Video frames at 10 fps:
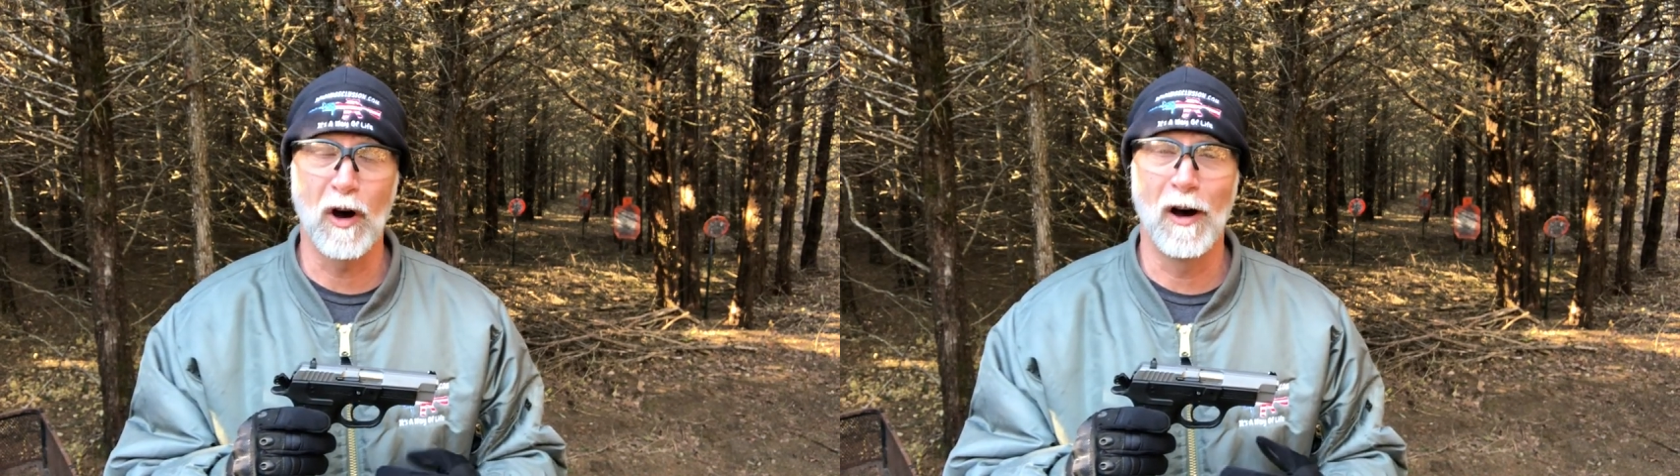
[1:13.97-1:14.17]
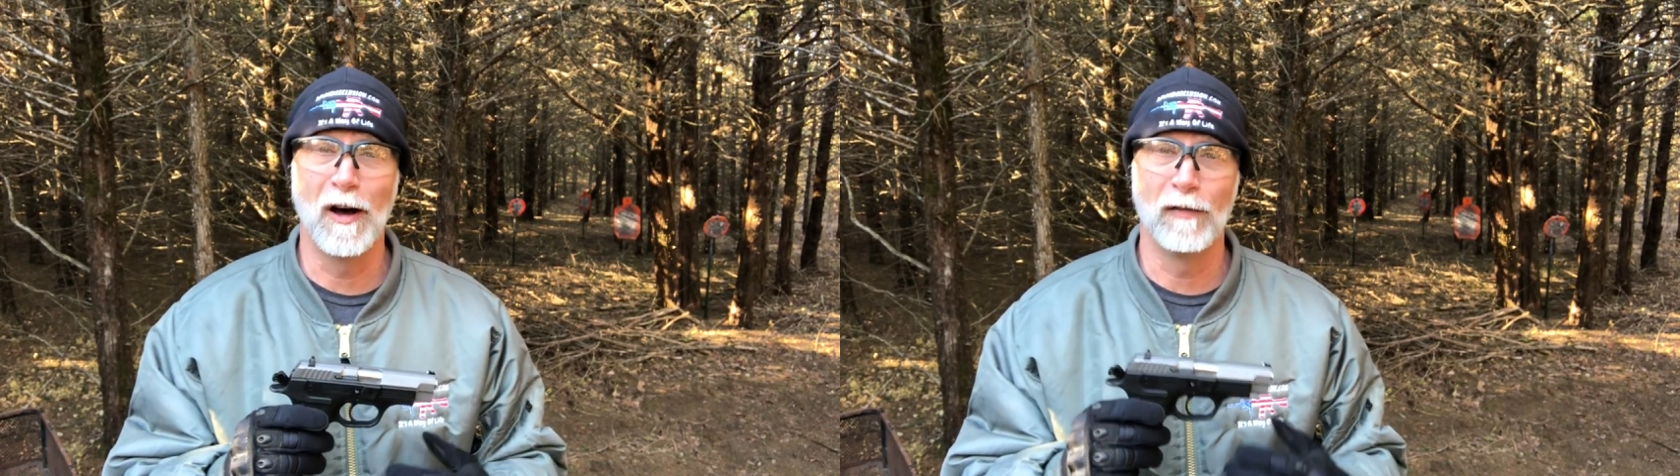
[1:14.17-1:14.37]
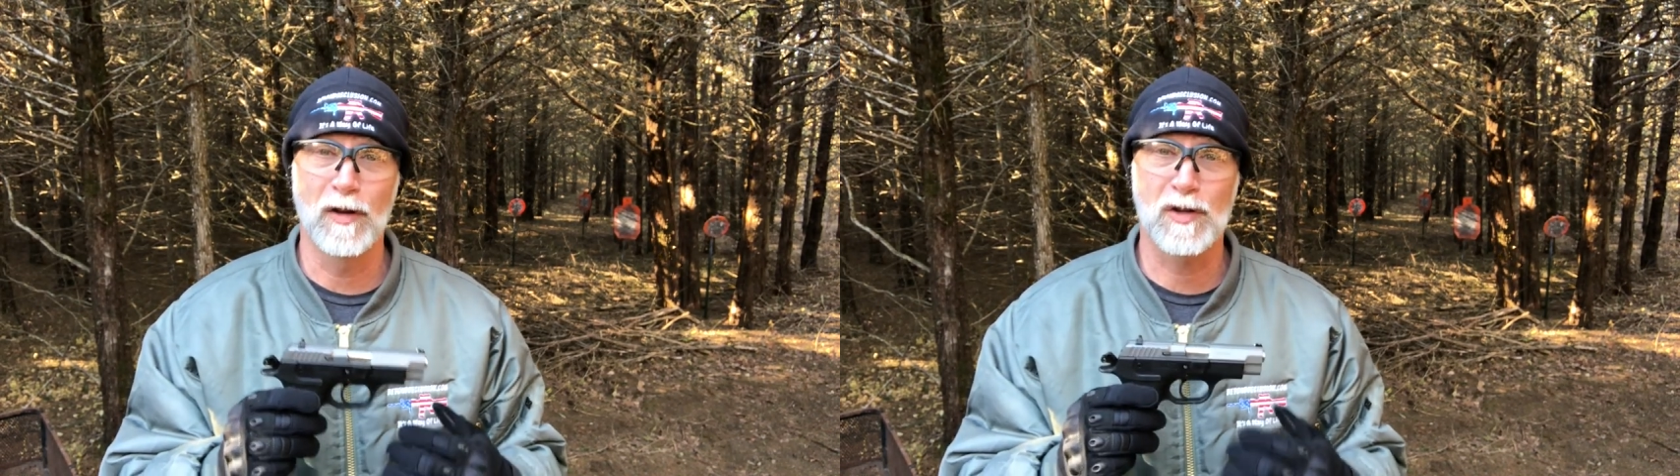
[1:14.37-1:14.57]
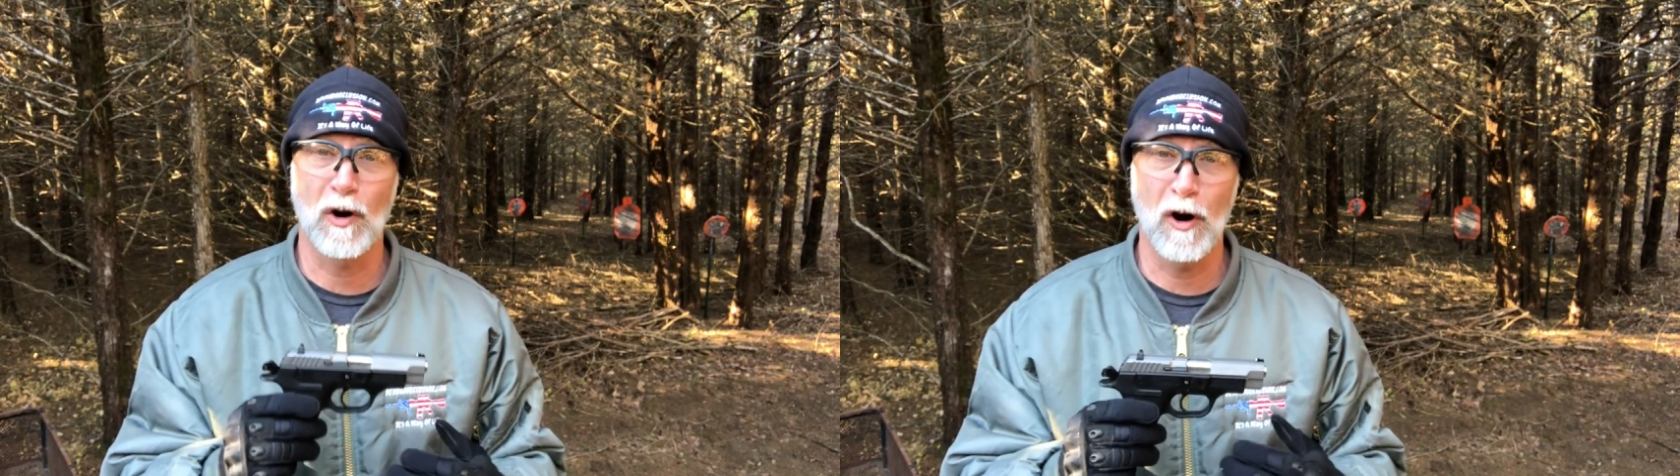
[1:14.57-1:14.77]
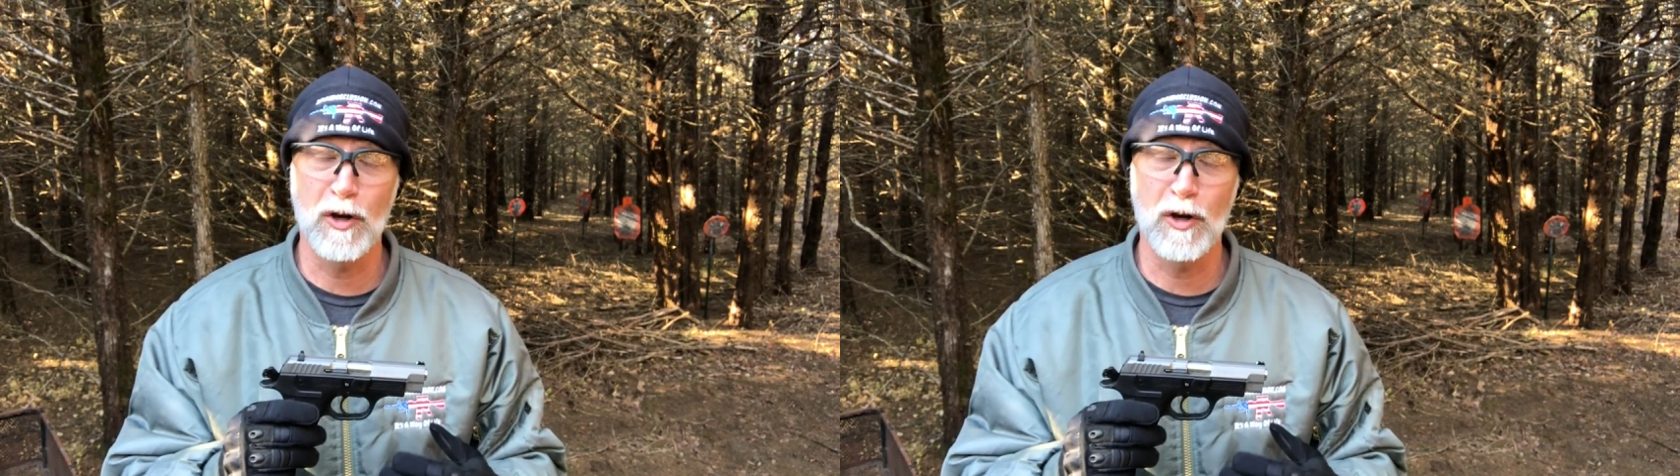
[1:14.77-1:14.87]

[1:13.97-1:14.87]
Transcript: on the SAR